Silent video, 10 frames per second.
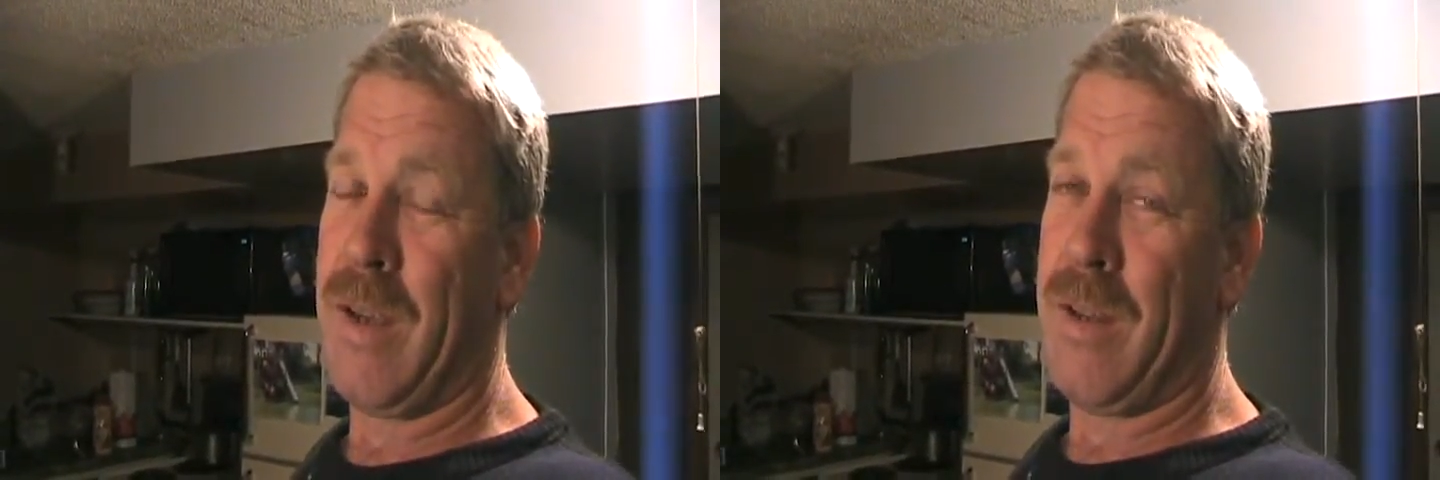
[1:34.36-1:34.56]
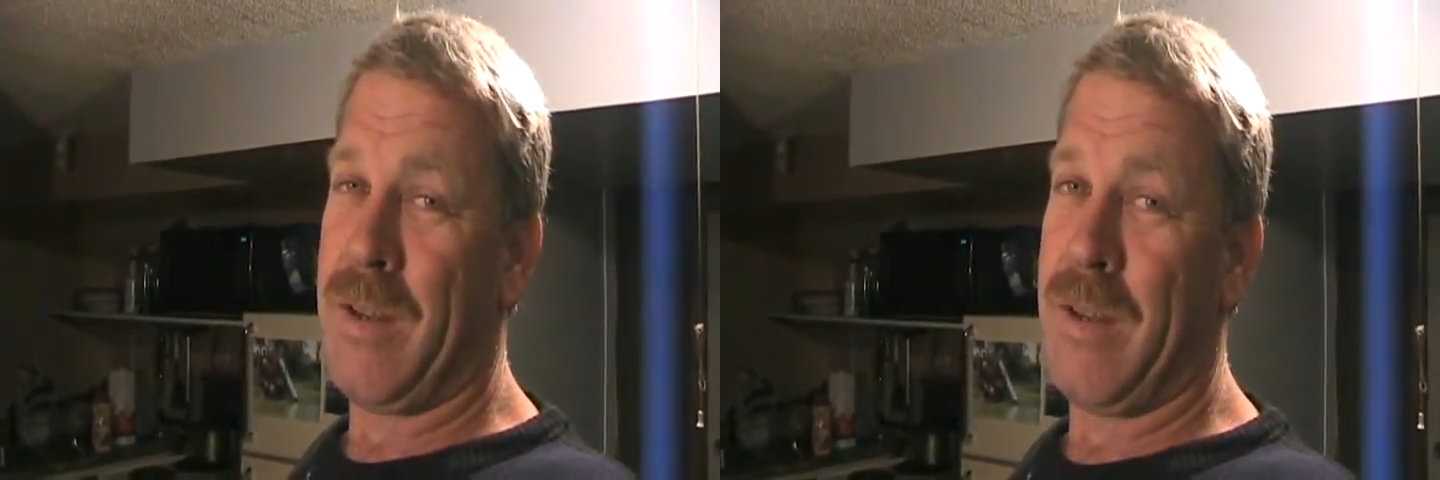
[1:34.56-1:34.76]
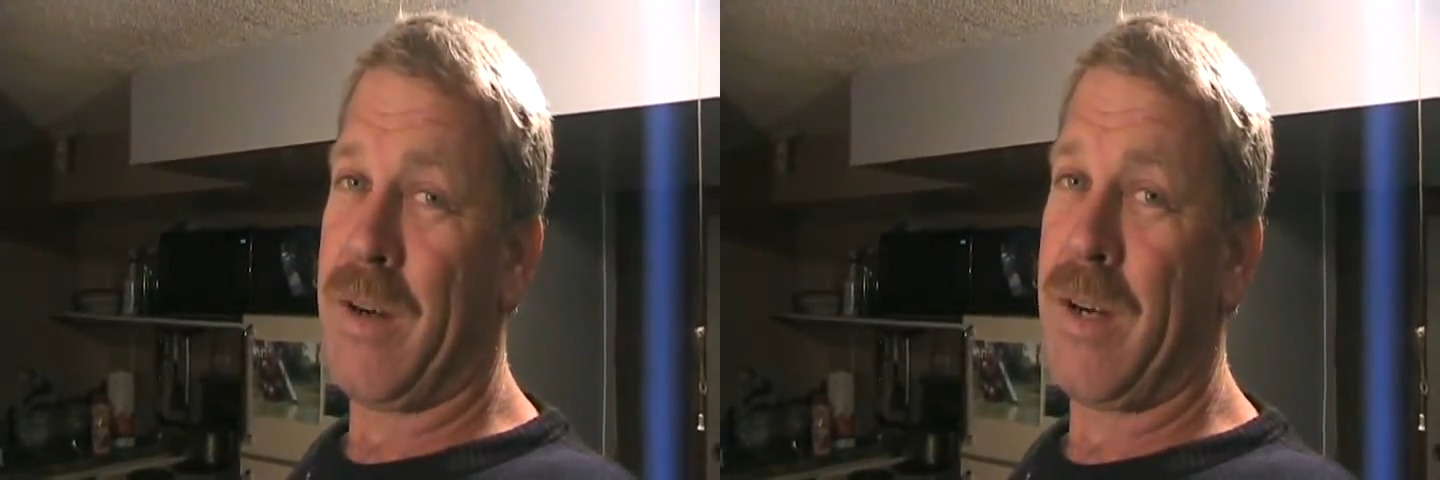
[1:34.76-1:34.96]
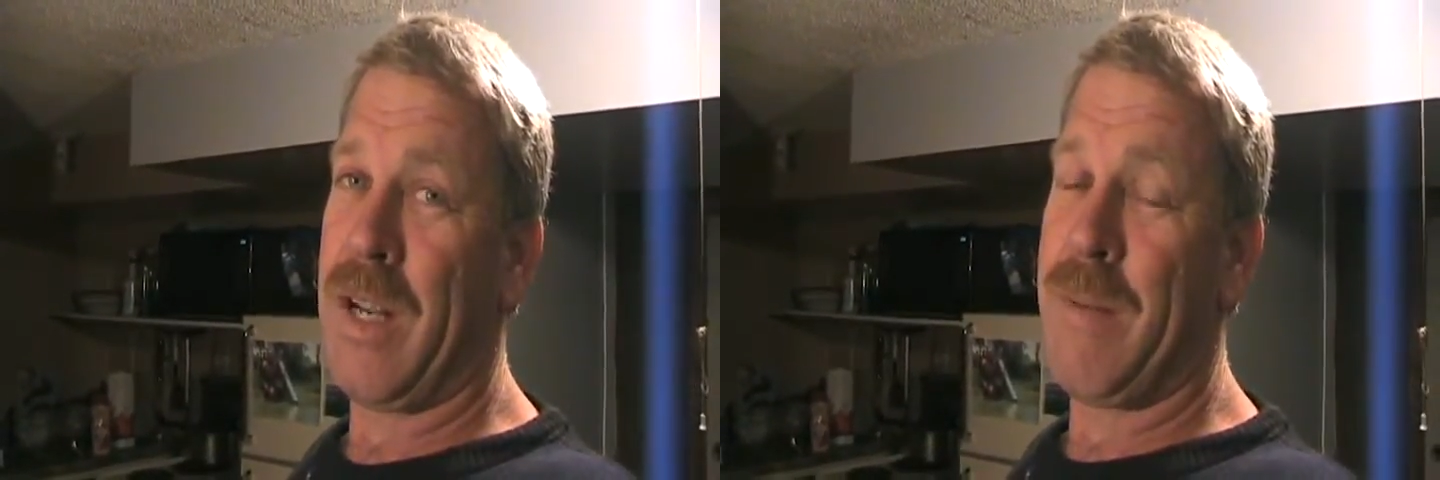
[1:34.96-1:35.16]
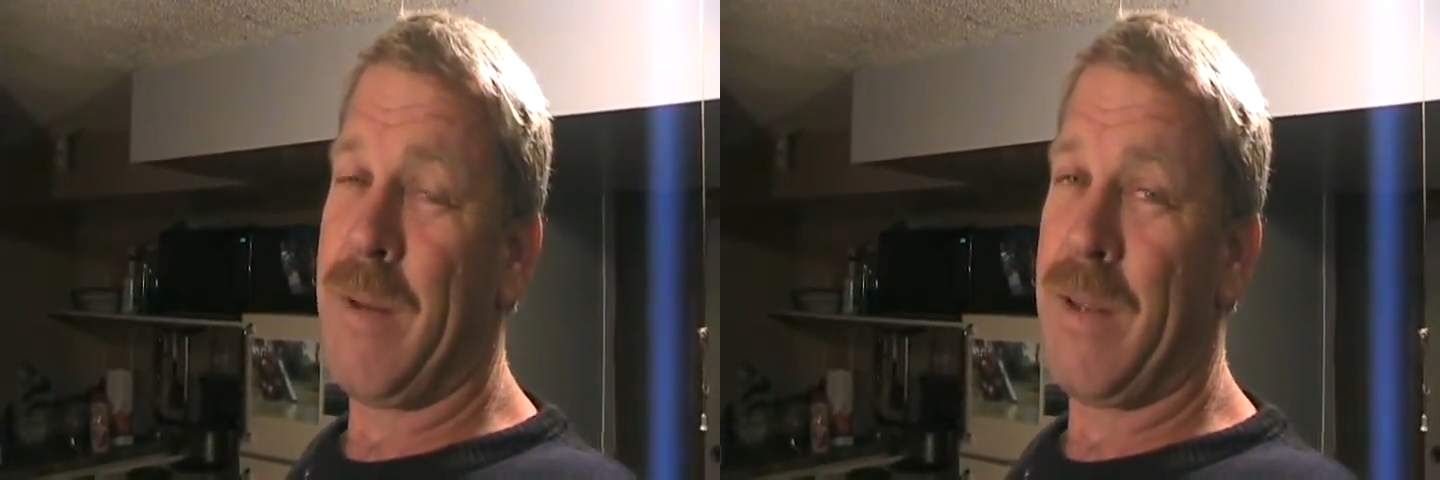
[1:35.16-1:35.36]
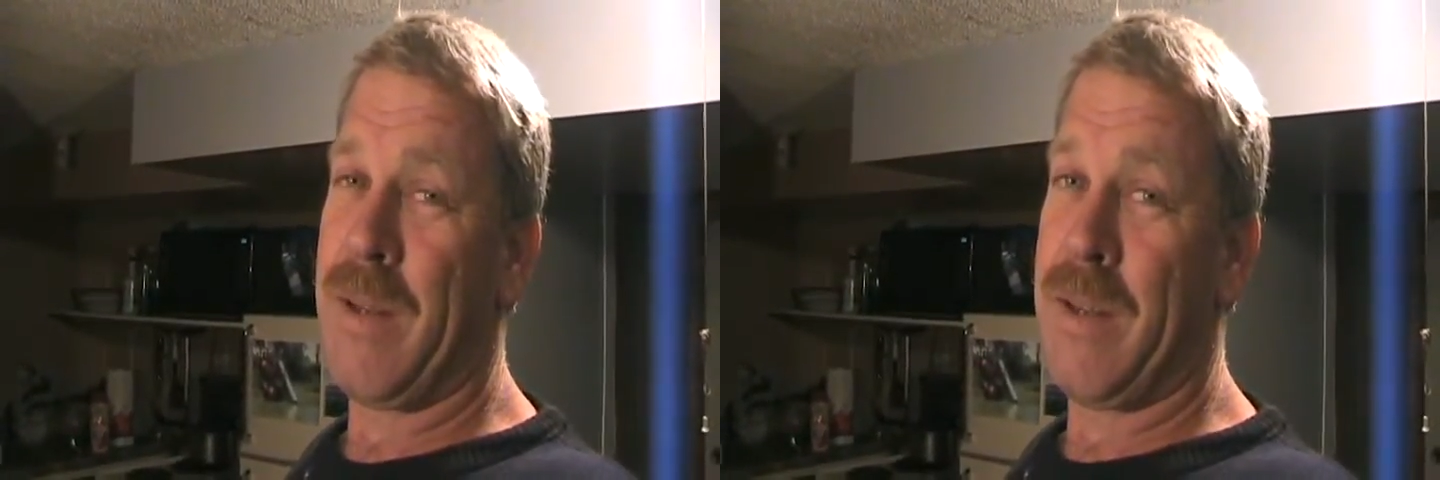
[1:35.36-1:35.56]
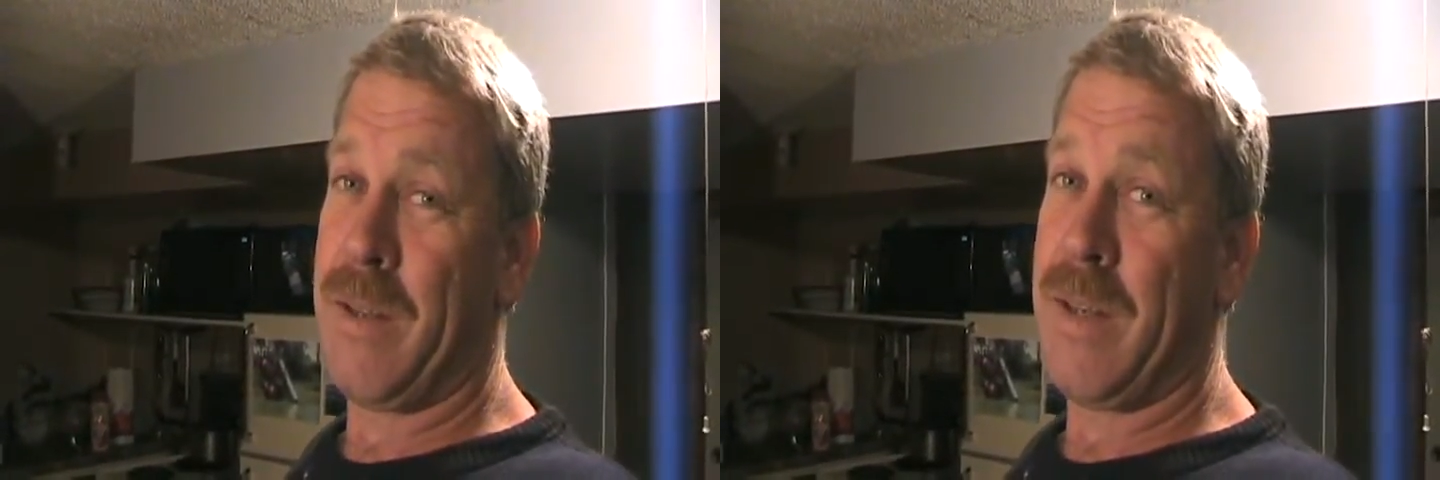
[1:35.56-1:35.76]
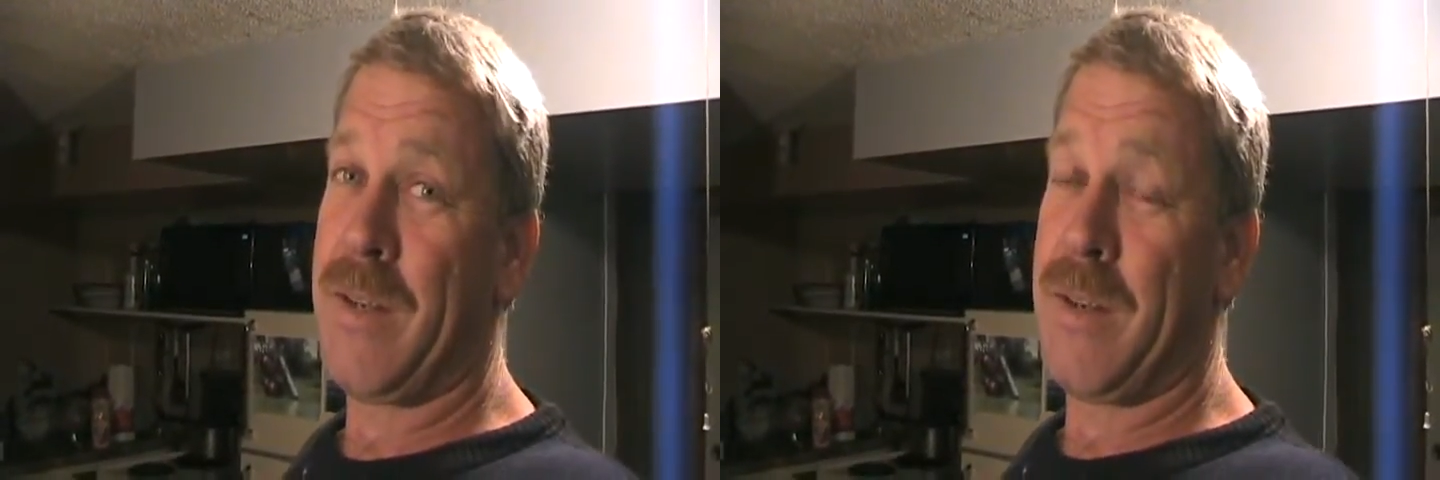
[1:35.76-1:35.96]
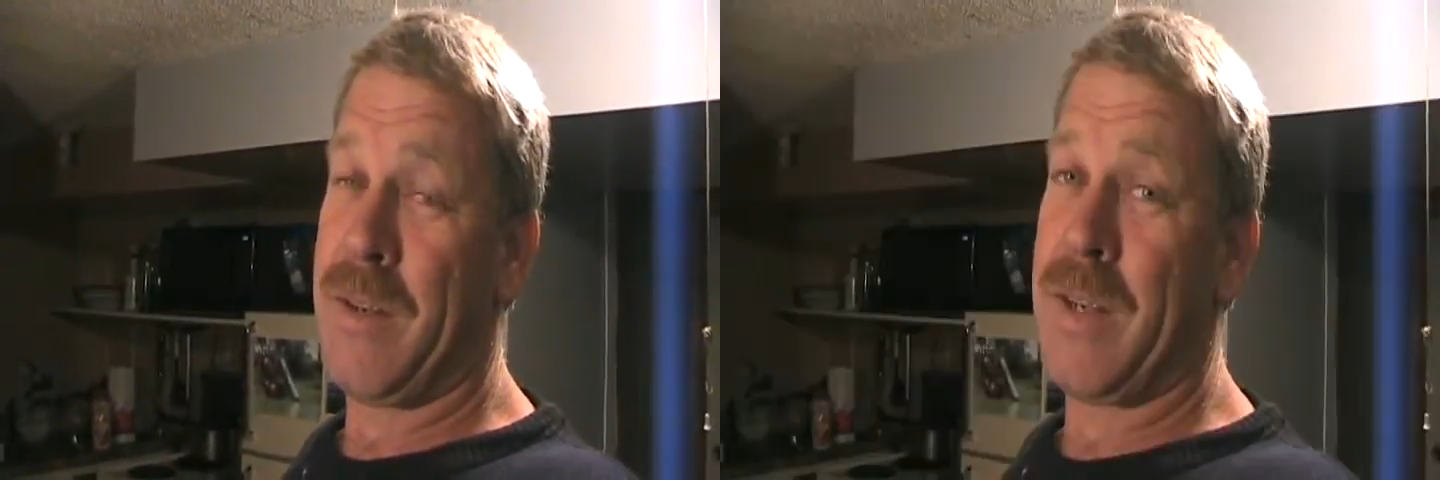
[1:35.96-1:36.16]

And they're claiming it did